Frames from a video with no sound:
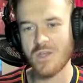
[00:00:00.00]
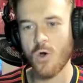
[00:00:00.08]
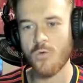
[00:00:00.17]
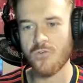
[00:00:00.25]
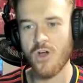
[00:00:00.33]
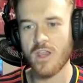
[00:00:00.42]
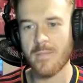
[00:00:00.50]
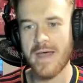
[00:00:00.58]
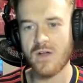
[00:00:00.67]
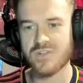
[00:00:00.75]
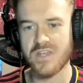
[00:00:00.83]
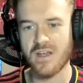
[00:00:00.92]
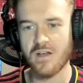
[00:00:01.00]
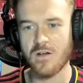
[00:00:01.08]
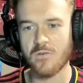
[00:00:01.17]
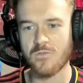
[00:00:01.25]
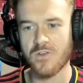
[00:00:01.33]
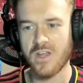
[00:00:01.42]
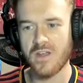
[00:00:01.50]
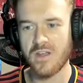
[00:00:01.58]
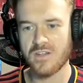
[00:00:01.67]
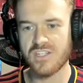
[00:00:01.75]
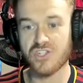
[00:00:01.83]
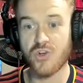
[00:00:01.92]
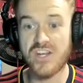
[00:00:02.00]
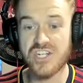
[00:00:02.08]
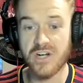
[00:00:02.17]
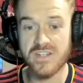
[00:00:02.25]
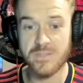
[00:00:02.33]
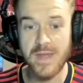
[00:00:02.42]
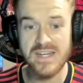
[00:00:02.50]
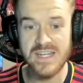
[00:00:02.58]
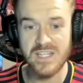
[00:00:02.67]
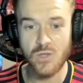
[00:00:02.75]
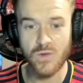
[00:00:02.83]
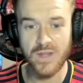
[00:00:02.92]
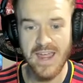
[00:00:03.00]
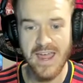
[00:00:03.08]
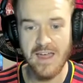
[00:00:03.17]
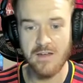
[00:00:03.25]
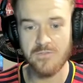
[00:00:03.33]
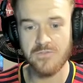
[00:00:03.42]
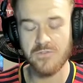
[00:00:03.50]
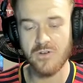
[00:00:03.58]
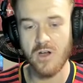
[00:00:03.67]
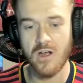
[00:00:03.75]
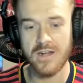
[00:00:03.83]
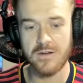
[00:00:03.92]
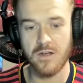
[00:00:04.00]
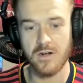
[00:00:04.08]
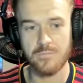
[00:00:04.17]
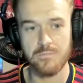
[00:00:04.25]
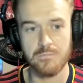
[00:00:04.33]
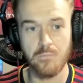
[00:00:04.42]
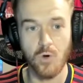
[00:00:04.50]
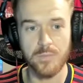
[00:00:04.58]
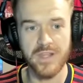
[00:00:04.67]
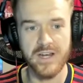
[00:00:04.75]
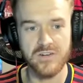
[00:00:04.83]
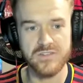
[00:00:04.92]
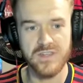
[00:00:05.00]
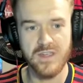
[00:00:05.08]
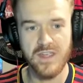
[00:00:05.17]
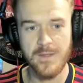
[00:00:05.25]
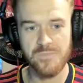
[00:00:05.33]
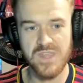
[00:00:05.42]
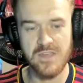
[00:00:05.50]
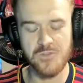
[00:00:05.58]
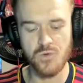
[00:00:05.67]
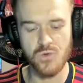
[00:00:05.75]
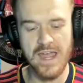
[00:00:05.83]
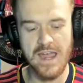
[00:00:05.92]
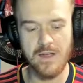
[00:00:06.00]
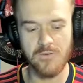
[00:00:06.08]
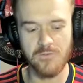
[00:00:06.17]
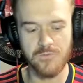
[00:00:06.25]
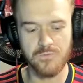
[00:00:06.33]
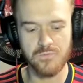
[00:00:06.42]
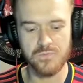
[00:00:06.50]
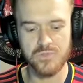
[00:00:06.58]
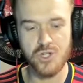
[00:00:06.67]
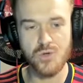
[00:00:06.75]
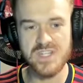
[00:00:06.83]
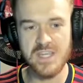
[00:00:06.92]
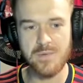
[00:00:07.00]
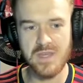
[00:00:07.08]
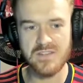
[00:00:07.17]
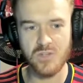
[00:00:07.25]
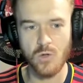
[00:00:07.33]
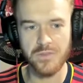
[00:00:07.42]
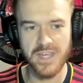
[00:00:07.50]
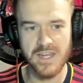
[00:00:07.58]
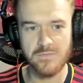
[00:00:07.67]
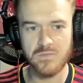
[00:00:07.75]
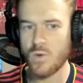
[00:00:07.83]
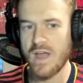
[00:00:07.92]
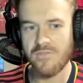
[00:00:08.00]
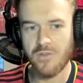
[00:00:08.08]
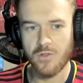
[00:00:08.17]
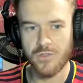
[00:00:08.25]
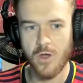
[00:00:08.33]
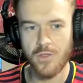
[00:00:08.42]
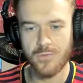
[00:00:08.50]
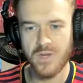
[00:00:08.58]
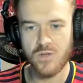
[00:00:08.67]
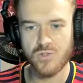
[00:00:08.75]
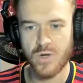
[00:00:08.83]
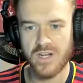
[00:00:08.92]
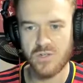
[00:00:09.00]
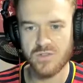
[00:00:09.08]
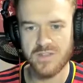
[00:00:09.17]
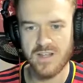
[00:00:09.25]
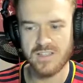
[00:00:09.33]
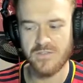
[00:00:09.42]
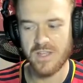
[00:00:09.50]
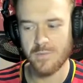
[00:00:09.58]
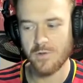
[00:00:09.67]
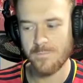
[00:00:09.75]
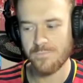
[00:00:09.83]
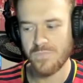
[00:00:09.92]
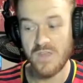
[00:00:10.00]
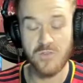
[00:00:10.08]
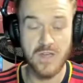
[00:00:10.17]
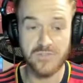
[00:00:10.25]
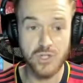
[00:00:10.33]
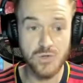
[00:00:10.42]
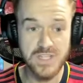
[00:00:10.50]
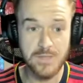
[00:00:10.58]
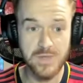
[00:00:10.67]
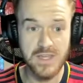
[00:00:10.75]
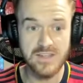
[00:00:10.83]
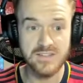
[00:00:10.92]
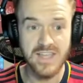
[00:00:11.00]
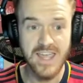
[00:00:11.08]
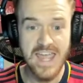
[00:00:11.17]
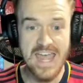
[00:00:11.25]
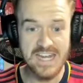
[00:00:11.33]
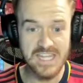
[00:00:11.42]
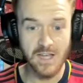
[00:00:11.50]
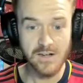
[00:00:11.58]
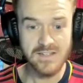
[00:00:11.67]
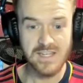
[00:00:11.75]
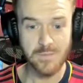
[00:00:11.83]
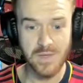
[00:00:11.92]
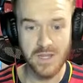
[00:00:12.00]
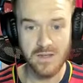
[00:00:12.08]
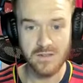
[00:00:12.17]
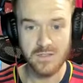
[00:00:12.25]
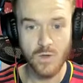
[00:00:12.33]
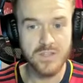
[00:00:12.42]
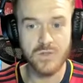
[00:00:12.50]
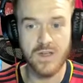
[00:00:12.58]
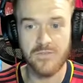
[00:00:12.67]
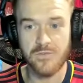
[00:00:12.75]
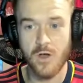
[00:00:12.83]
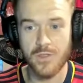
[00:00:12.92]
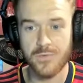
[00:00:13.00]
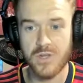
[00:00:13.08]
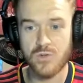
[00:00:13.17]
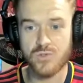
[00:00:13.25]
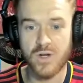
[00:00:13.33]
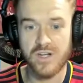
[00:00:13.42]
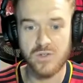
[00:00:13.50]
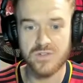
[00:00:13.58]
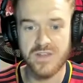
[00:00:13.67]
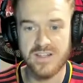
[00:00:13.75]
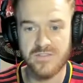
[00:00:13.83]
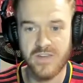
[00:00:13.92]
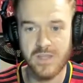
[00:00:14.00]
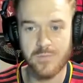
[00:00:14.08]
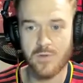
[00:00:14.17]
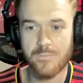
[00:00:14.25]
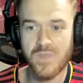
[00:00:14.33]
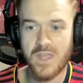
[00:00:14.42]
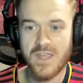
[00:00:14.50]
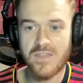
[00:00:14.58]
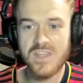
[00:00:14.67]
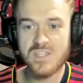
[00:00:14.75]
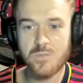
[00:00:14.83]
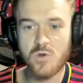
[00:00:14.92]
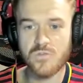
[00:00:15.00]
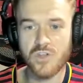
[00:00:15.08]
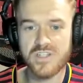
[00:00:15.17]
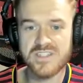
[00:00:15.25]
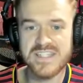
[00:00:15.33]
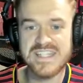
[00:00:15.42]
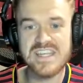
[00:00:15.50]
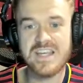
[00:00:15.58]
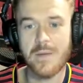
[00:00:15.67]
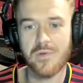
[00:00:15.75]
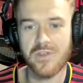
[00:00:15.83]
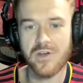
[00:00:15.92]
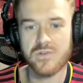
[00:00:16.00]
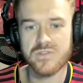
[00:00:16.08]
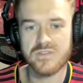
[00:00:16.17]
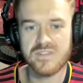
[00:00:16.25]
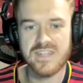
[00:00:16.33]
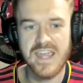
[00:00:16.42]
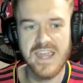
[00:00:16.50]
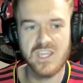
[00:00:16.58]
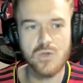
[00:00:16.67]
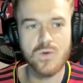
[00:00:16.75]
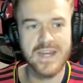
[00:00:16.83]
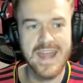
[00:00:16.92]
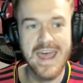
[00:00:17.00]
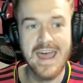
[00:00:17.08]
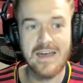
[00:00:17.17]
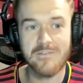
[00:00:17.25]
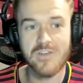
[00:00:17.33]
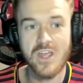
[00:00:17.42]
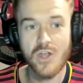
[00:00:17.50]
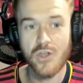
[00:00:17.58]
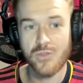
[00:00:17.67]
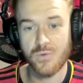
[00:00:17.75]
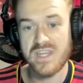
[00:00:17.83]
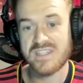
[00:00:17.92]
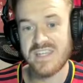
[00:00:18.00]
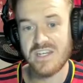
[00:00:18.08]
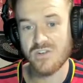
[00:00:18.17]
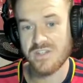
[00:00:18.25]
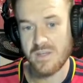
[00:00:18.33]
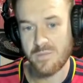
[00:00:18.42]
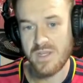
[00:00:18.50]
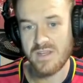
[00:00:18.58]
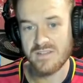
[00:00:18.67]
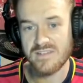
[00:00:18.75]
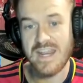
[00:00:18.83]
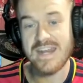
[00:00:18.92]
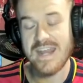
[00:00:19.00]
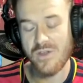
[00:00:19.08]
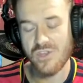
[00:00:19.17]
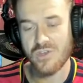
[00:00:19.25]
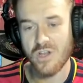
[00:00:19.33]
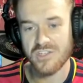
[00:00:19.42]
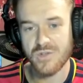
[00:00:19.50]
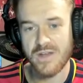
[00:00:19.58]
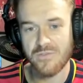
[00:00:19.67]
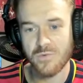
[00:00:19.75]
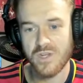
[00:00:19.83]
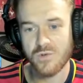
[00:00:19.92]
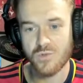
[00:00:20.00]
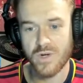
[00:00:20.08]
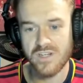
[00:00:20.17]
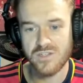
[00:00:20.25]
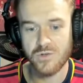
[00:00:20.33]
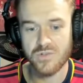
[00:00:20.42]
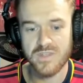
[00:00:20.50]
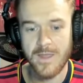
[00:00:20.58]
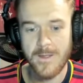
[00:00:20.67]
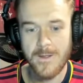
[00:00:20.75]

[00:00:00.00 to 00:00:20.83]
the overall amount of discretionary spending you can have on on more players. If you have two DPs only, you have all three U22 slots available. If you have two DPs and a young DP, you also have all three U22 slots available. This move looks to decouple those, saying you can have three senior DPs and now you can also have three U22s.